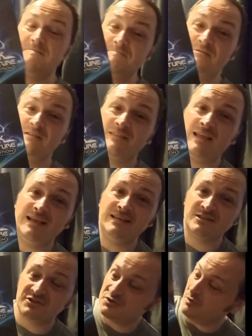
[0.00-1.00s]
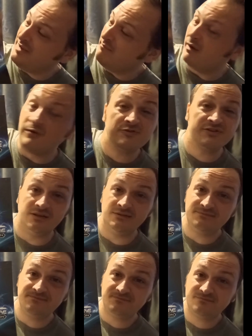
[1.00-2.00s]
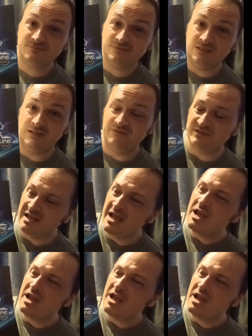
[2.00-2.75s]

but that is a sweet poster. I love this.